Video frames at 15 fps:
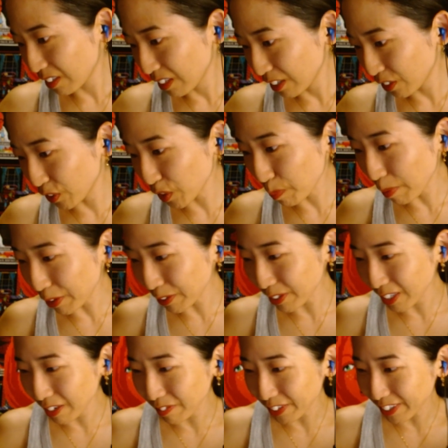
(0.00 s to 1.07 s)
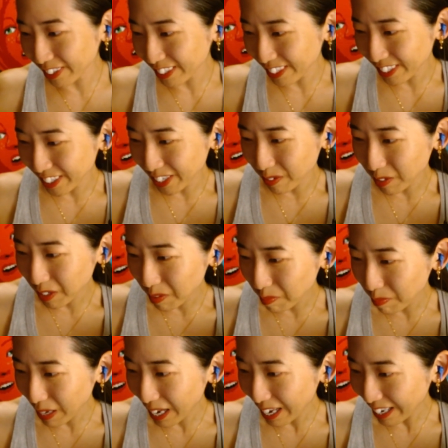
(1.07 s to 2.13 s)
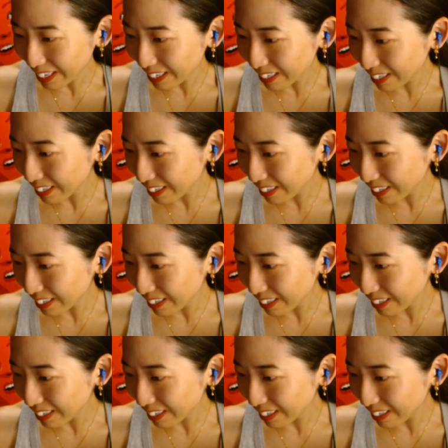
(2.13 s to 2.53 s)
Judith Butler's lover, good to see you. Welcome back.